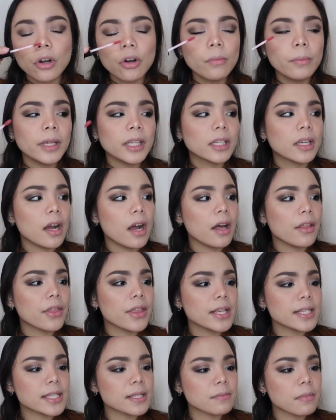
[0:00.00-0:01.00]
Oh my god,
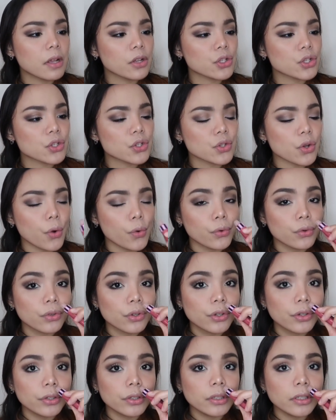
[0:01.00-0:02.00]
this smells so
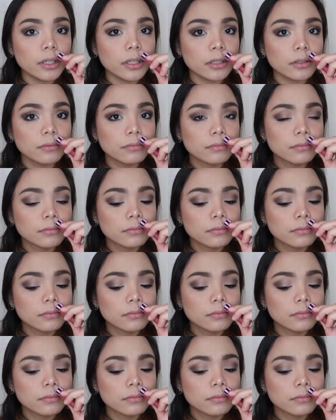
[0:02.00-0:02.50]
good.